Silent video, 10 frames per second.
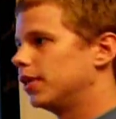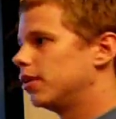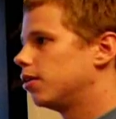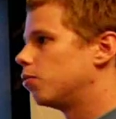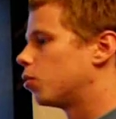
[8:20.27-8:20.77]

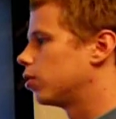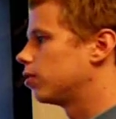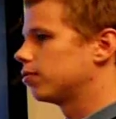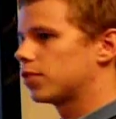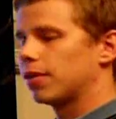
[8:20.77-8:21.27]
more
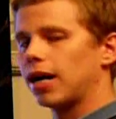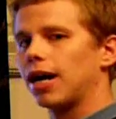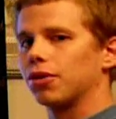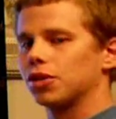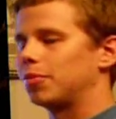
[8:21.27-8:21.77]
iris
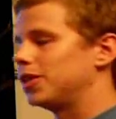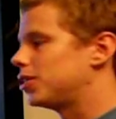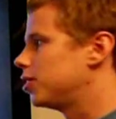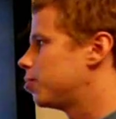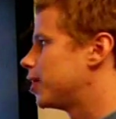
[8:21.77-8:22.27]
species
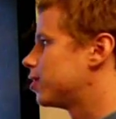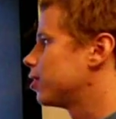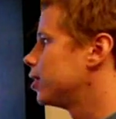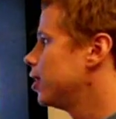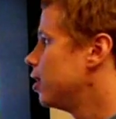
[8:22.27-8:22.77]
basically,
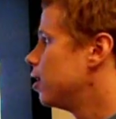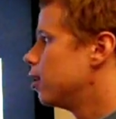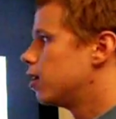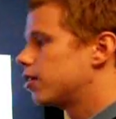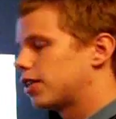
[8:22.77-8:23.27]

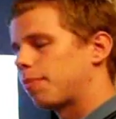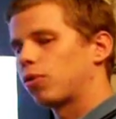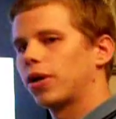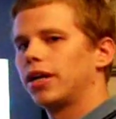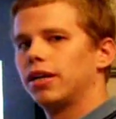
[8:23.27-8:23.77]

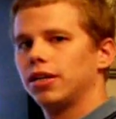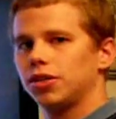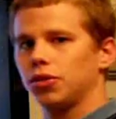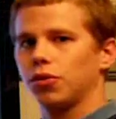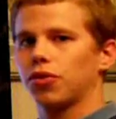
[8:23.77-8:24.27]
separated into
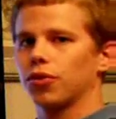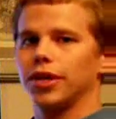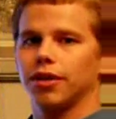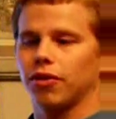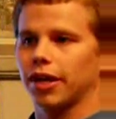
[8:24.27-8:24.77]
3
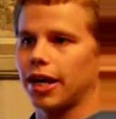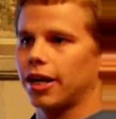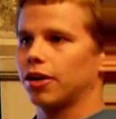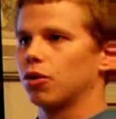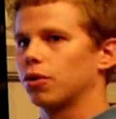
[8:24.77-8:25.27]
different
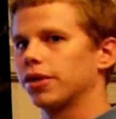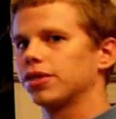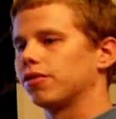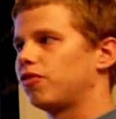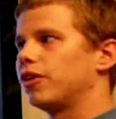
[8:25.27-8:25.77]
categories of
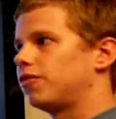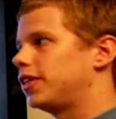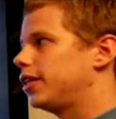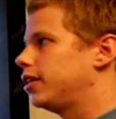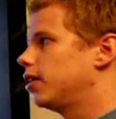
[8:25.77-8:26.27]

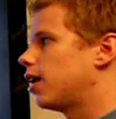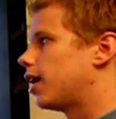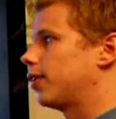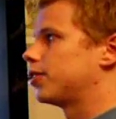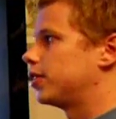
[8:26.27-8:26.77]
50
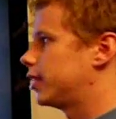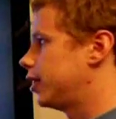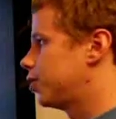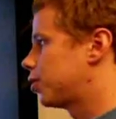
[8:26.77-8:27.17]
irises each.